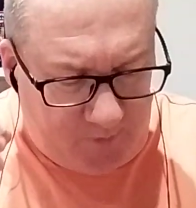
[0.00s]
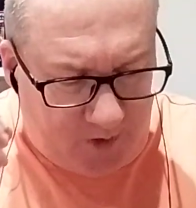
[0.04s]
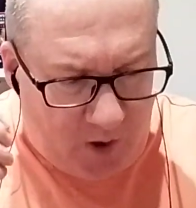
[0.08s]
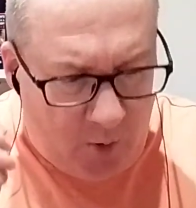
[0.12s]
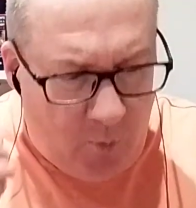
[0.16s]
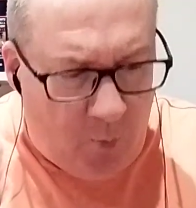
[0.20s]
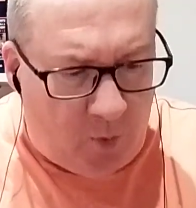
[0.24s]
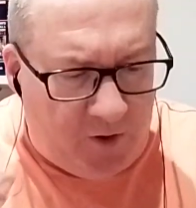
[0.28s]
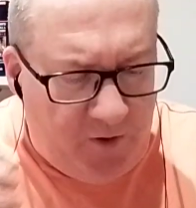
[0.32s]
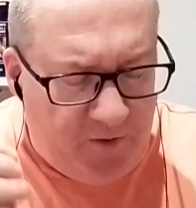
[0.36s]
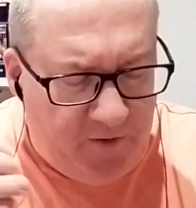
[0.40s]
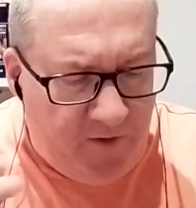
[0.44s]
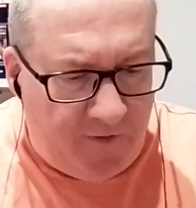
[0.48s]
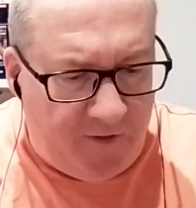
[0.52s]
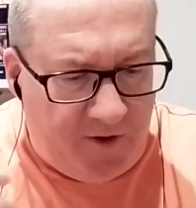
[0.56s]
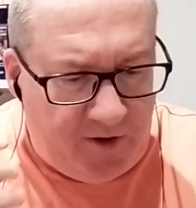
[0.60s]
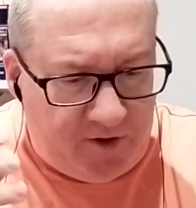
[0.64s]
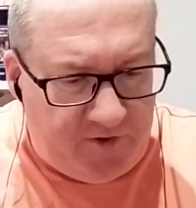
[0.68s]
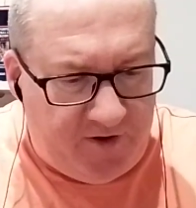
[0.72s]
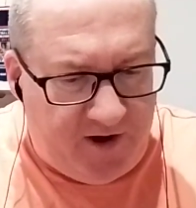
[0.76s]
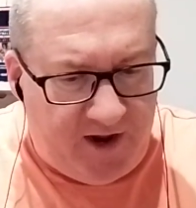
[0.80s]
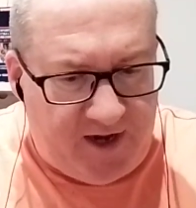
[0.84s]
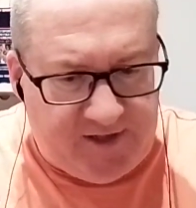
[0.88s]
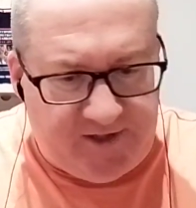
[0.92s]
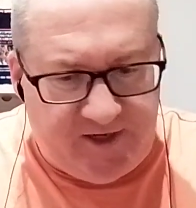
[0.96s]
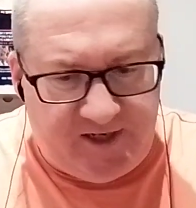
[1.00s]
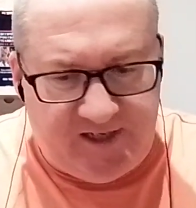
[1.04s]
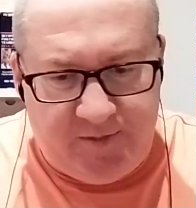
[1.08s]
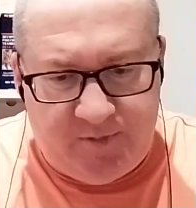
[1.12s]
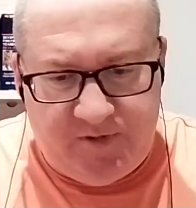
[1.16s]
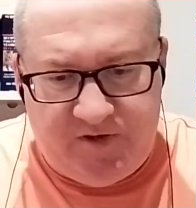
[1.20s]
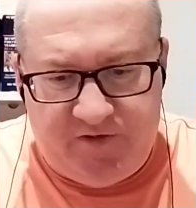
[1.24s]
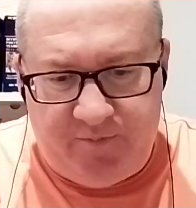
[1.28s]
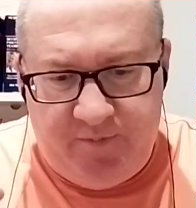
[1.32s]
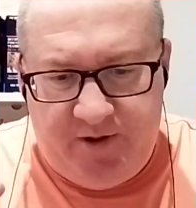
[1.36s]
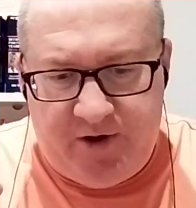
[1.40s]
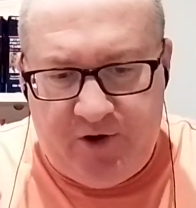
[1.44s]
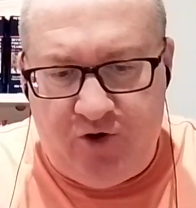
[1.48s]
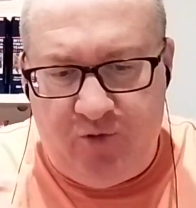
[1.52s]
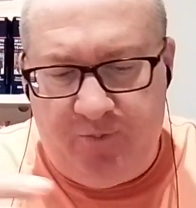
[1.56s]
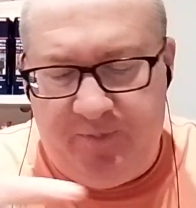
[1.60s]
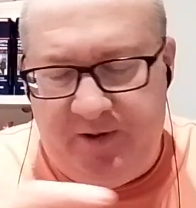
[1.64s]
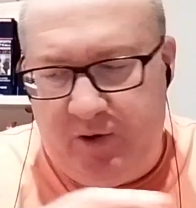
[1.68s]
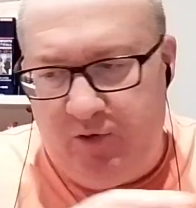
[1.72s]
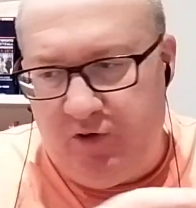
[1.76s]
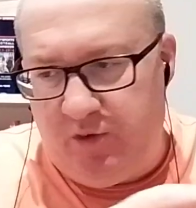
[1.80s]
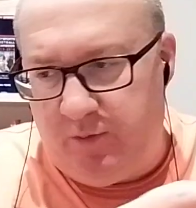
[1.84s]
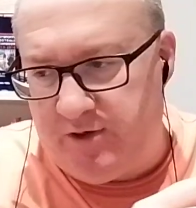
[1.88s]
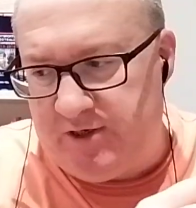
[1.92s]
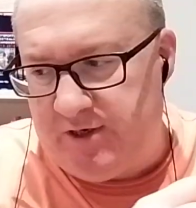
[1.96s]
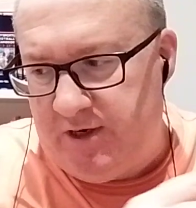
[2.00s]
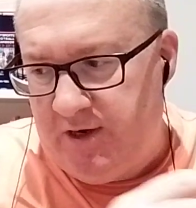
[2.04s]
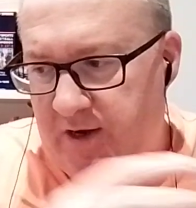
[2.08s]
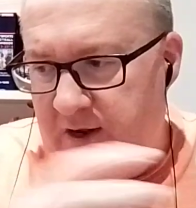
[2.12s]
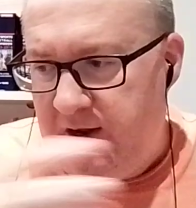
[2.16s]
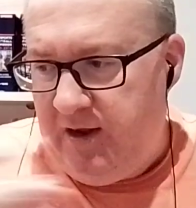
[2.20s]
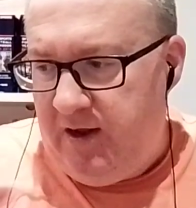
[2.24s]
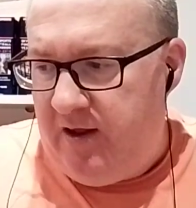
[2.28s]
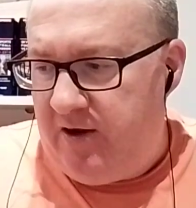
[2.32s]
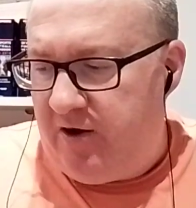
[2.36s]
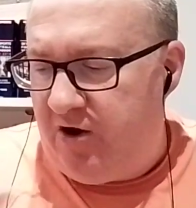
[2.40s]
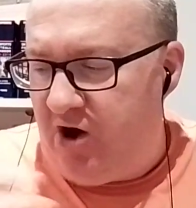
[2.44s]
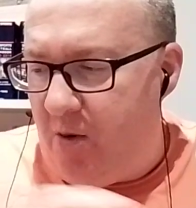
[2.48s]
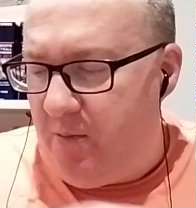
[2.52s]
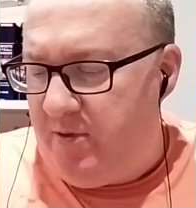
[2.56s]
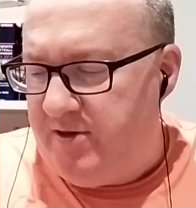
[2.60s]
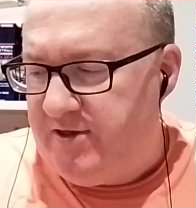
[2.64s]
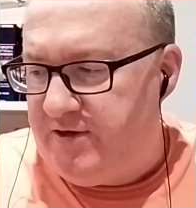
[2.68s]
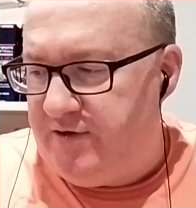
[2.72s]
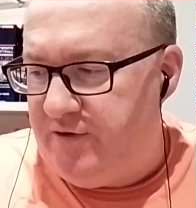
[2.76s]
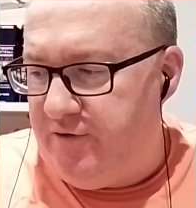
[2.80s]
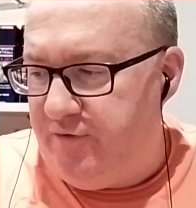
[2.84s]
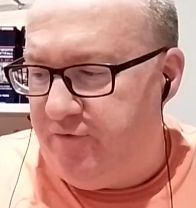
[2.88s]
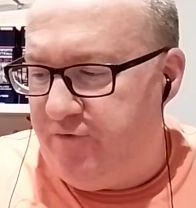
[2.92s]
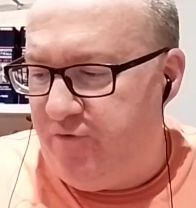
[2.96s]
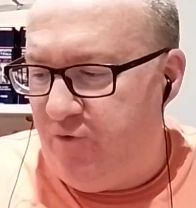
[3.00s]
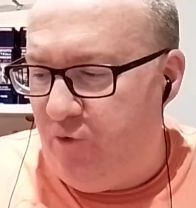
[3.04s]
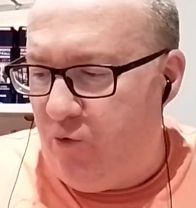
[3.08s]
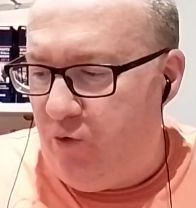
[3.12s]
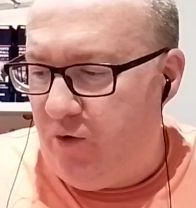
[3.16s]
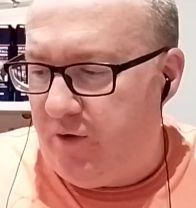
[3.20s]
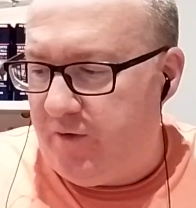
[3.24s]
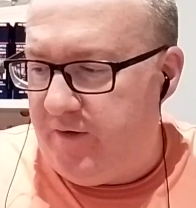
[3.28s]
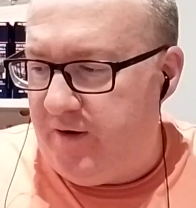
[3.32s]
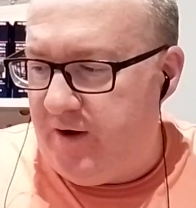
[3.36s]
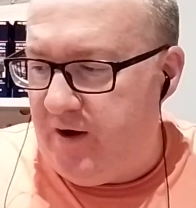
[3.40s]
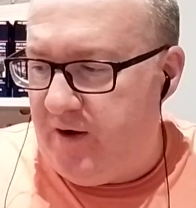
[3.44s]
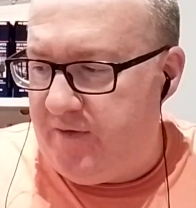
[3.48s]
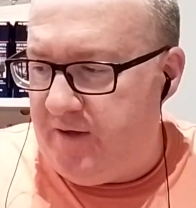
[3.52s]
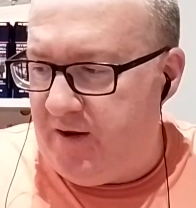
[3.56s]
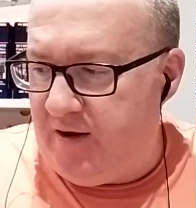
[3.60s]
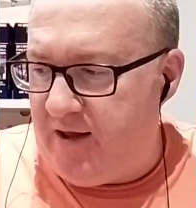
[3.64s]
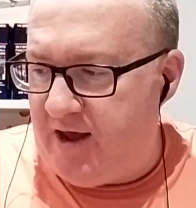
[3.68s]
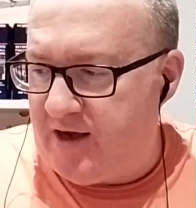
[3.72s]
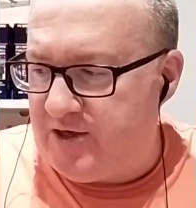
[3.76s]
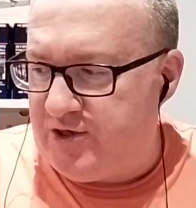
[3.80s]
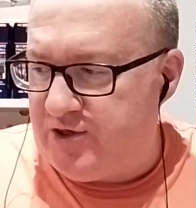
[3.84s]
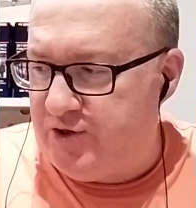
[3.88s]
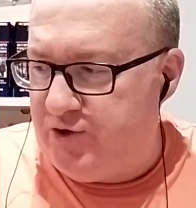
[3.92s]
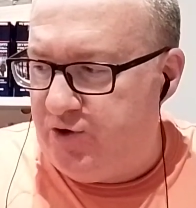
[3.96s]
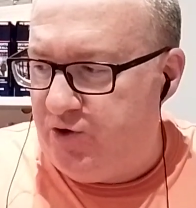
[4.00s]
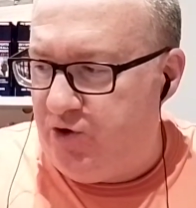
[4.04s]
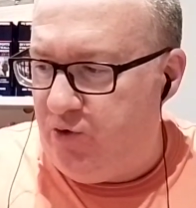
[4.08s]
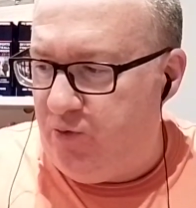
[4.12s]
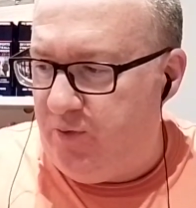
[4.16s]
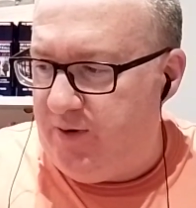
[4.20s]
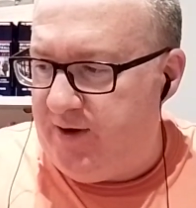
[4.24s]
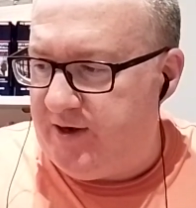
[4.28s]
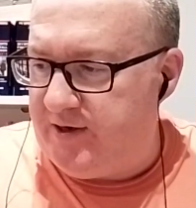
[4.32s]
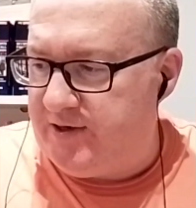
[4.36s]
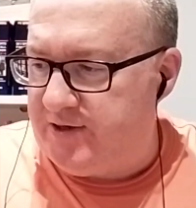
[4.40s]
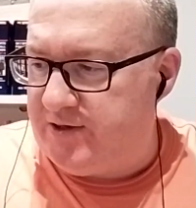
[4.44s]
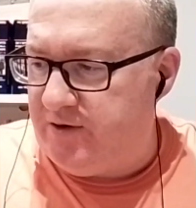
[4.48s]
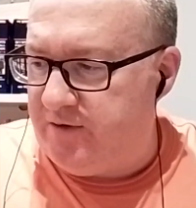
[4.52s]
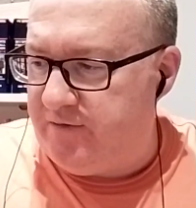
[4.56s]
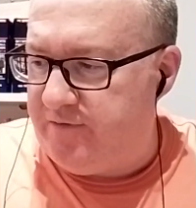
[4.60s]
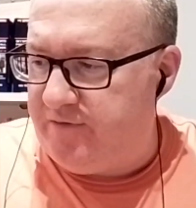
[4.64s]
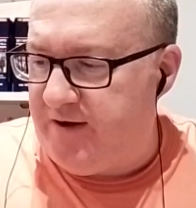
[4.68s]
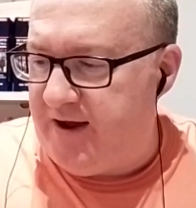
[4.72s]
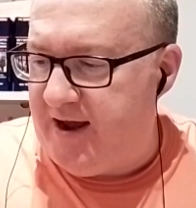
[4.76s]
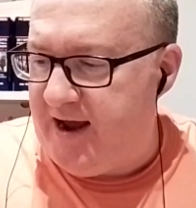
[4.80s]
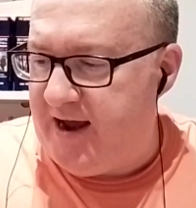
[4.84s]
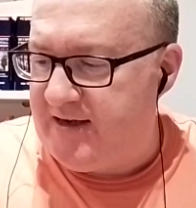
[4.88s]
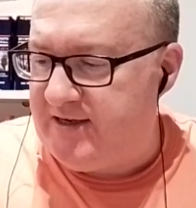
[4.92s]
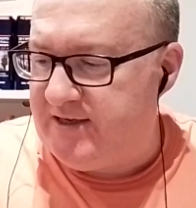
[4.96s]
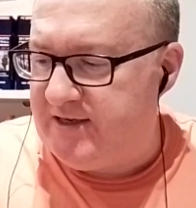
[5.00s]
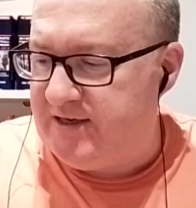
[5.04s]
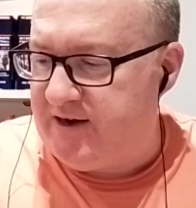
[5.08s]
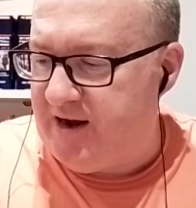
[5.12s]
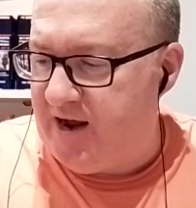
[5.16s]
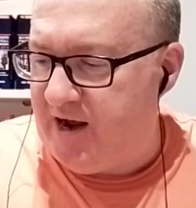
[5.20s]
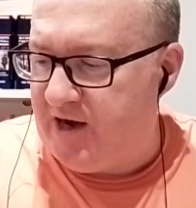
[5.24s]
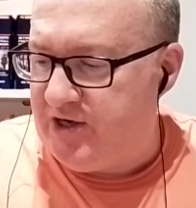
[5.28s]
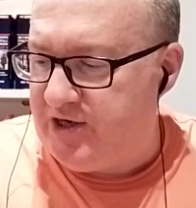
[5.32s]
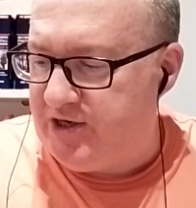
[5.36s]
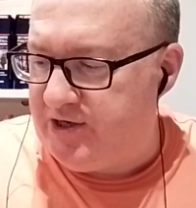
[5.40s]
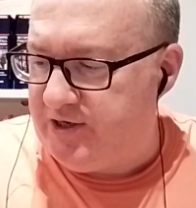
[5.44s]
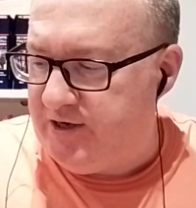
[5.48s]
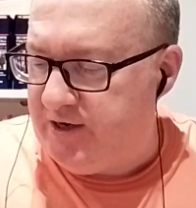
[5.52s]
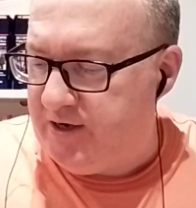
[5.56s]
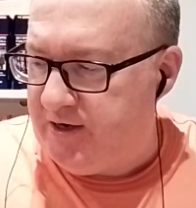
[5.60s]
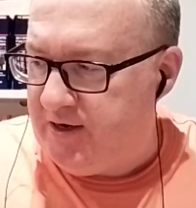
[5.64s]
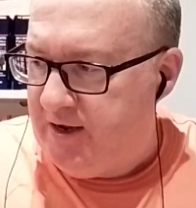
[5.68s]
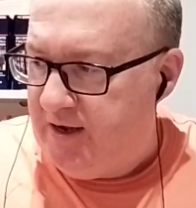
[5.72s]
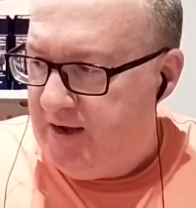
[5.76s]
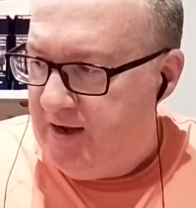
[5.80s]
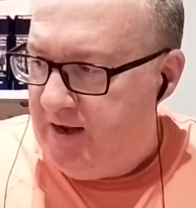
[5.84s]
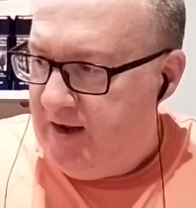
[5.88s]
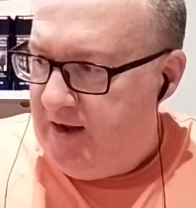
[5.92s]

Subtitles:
one of the other criticisms of Michael Beale that was coming to the fore in the last 2 weeks of head scratching and